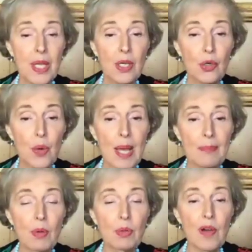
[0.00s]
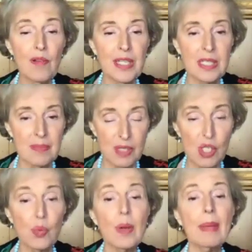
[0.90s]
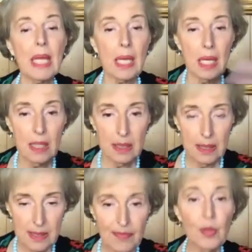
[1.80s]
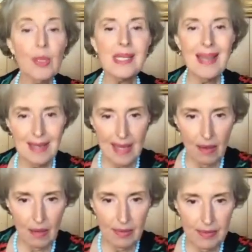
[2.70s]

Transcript: Who had polio victims swimming? Florence Nightingale,